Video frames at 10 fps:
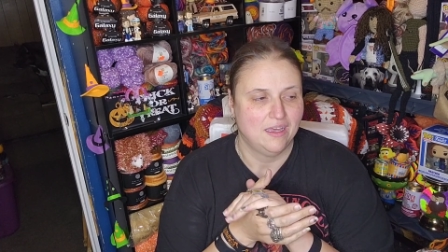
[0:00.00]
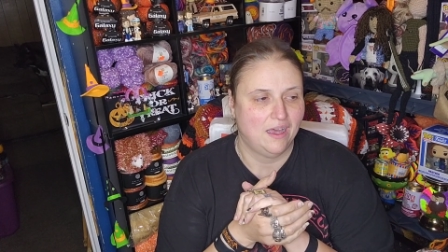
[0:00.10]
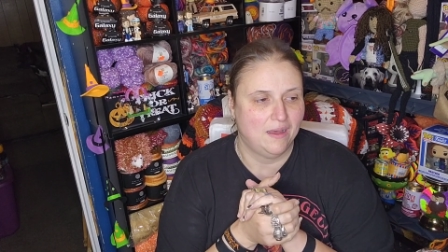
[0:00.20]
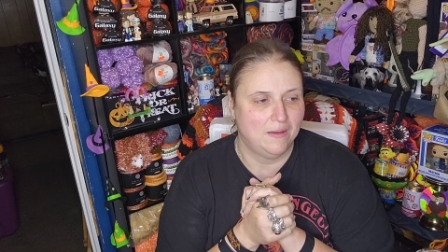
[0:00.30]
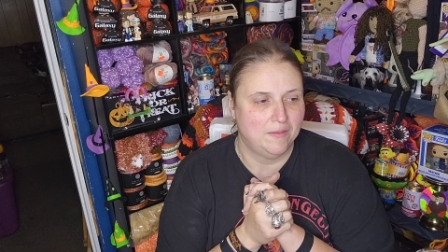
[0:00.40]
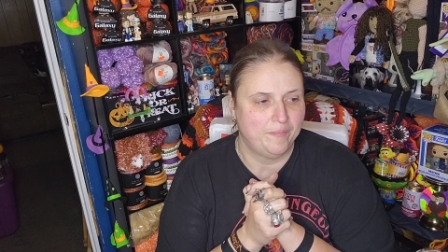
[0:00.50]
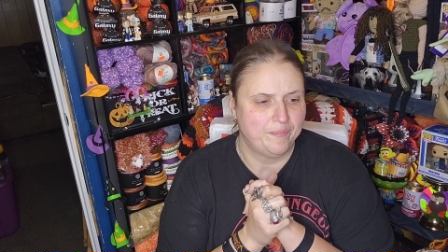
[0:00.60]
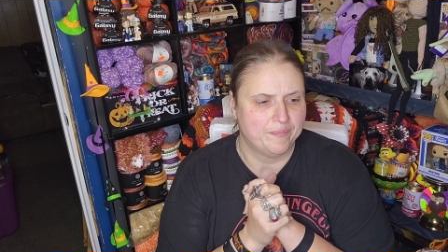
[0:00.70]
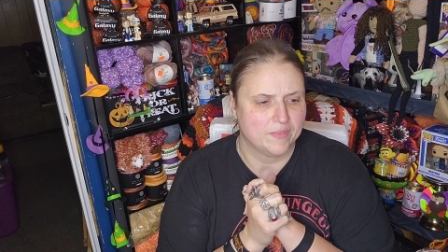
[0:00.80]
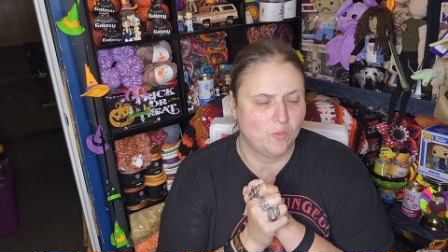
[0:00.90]

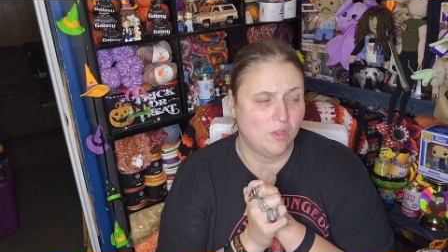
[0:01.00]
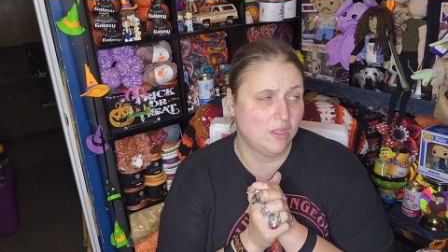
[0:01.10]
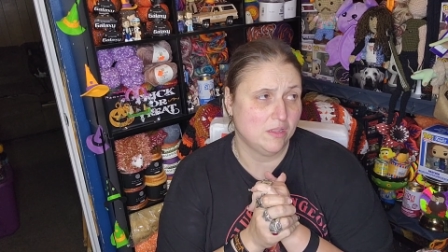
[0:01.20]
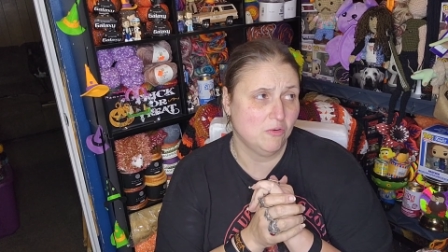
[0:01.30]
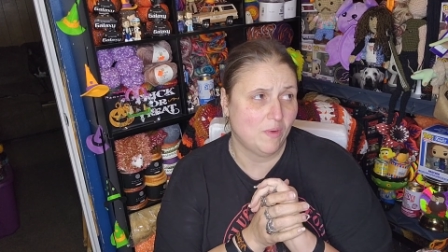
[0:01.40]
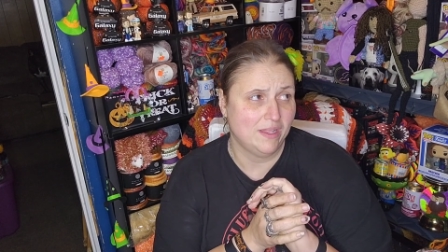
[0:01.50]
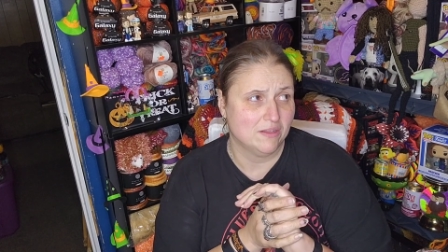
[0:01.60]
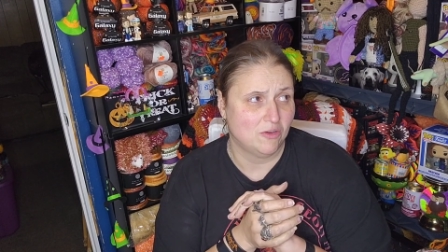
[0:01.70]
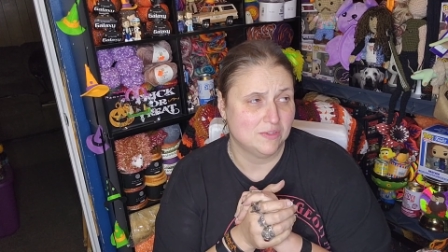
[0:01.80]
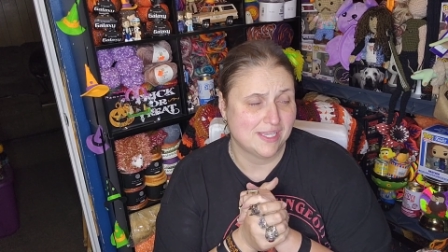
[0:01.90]
Um, well, a little while
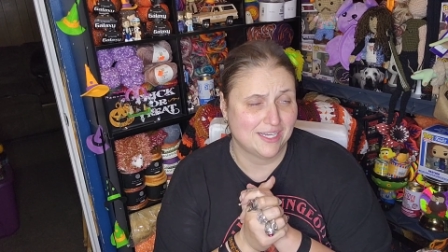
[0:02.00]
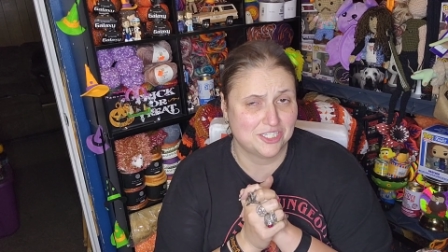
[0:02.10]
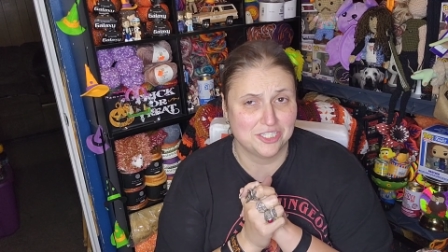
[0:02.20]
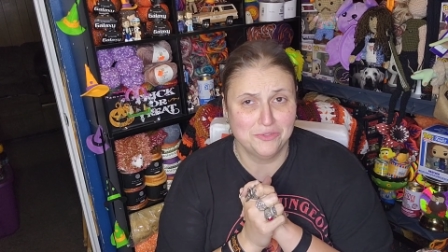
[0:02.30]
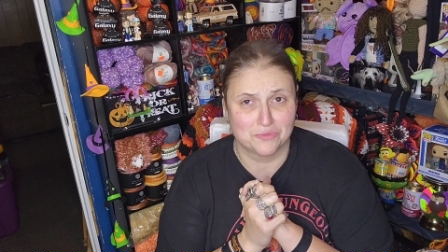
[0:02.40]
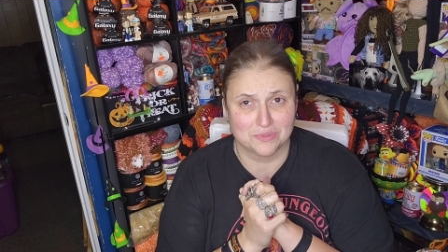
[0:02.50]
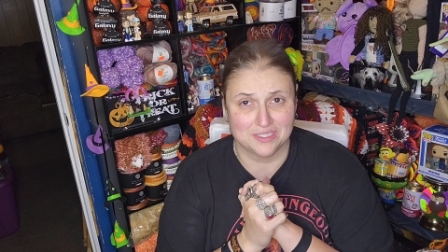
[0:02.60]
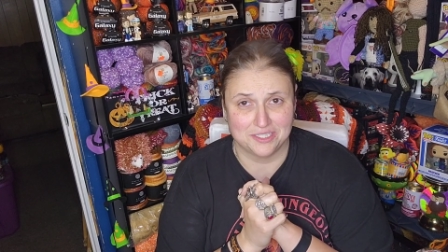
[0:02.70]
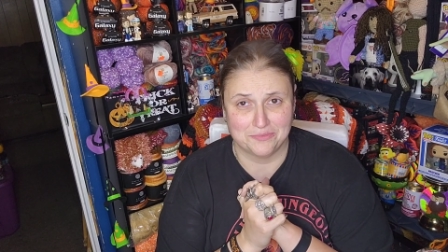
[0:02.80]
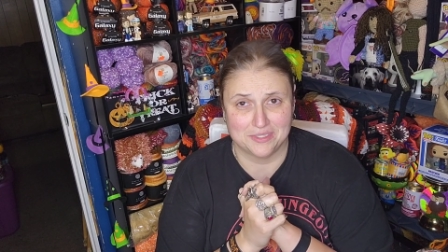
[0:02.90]
ago, it's actually
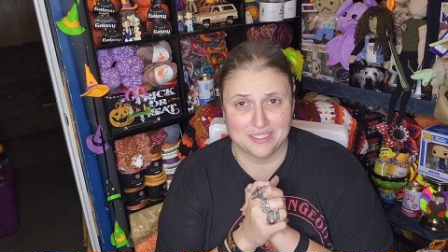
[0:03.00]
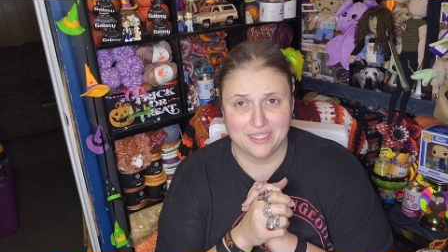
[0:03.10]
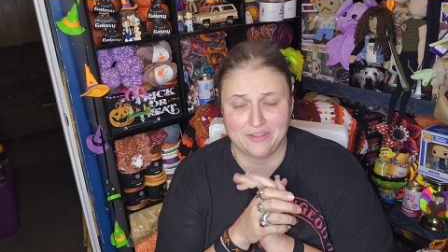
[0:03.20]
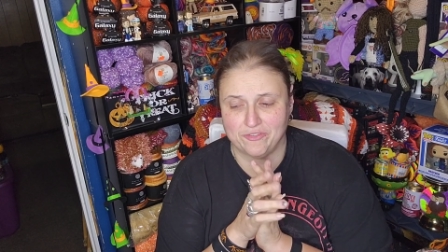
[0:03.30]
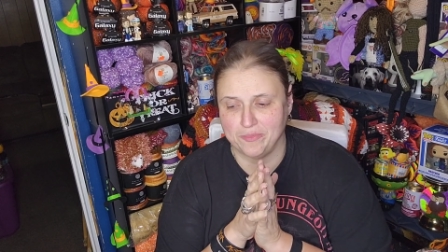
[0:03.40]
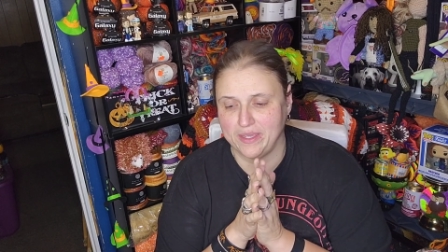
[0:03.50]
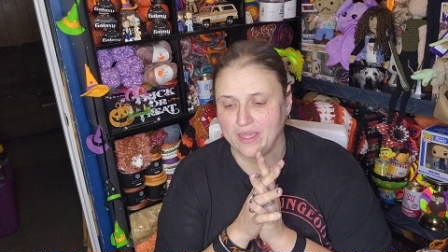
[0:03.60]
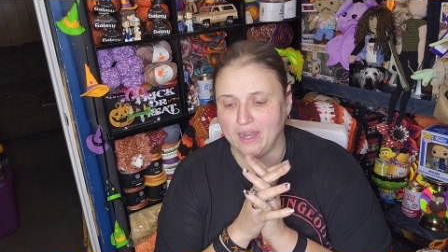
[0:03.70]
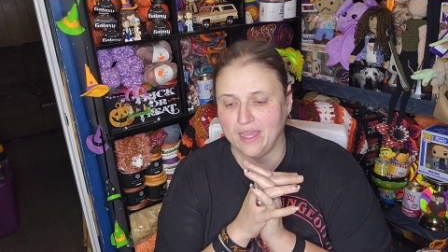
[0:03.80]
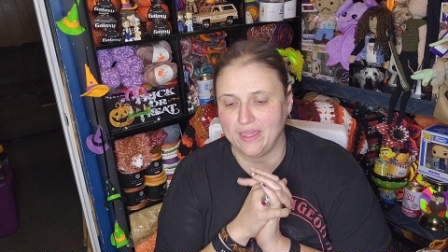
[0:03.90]
really, really late for me.
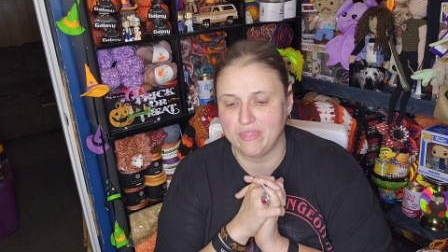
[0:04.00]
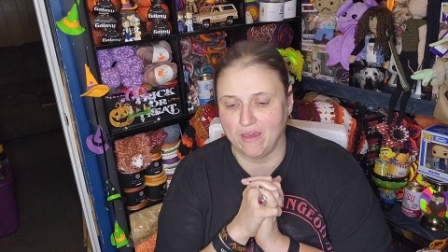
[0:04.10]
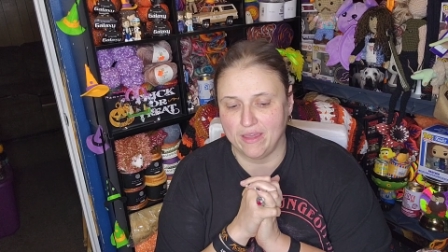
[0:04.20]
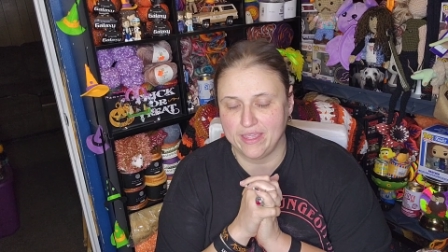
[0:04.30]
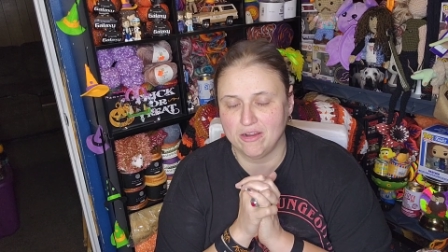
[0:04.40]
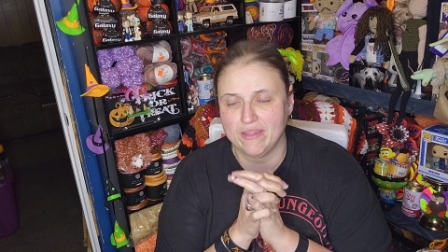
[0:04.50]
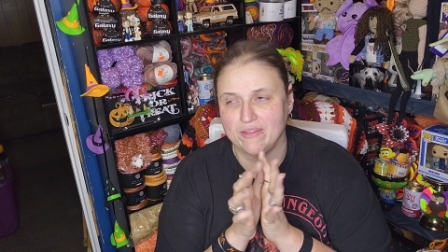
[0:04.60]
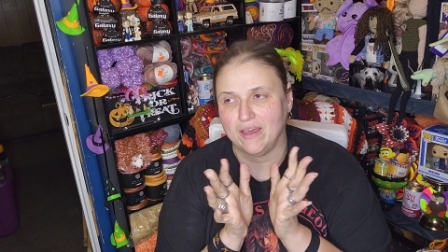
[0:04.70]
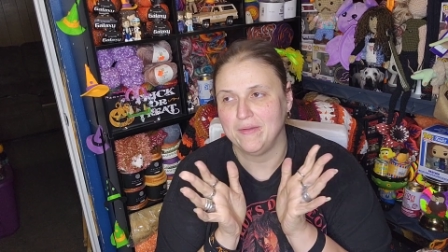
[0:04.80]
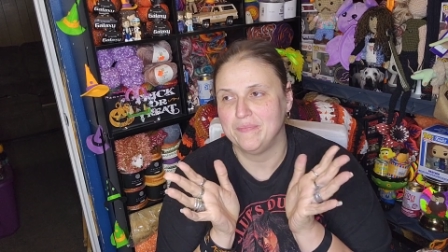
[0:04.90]
And I thought, here I
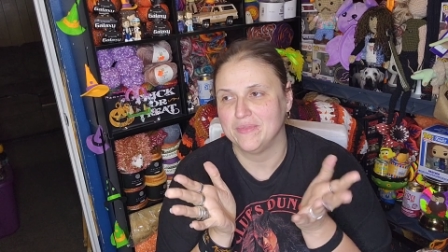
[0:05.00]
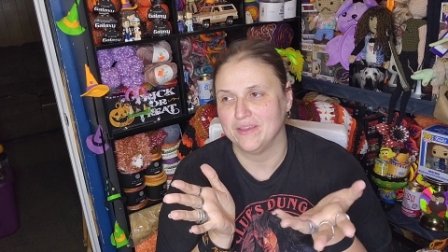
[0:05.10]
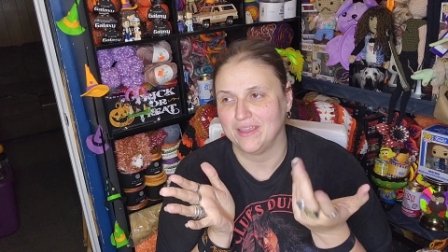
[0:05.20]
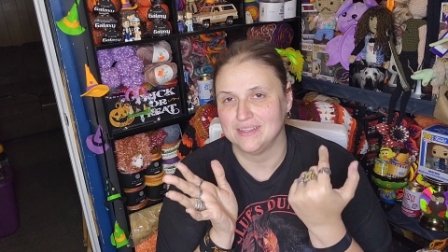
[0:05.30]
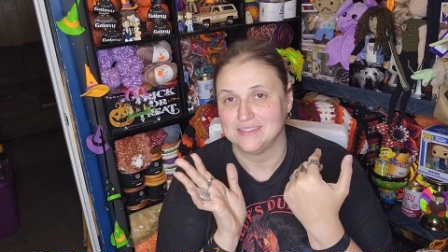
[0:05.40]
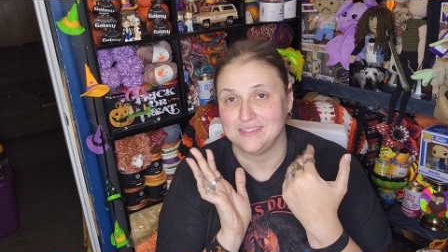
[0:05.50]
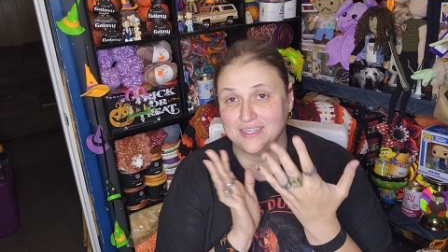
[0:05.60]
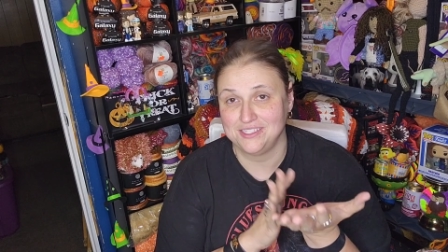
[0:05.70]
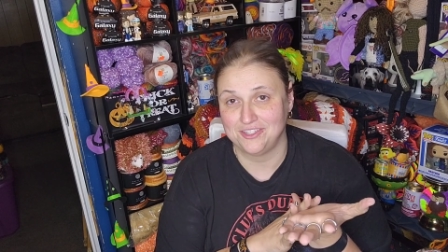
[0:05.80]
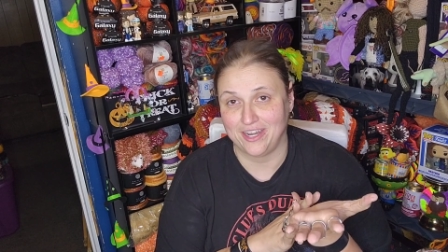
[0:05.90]
thought, okay, so
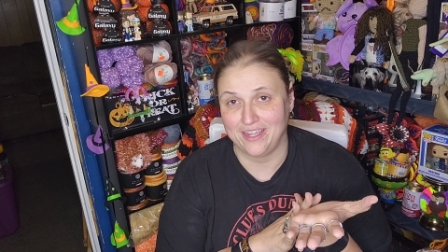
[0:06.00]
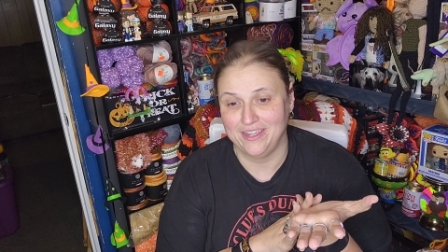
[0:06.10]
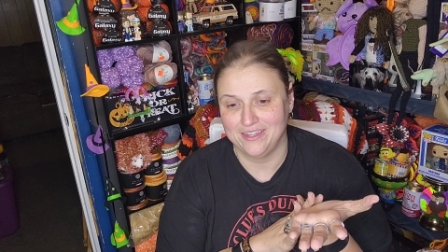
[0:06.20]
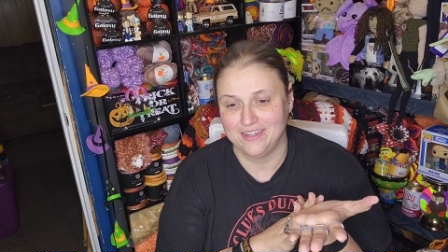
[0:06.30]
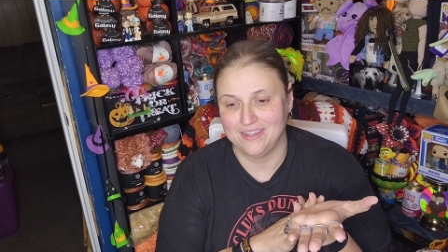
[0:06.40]
yesterday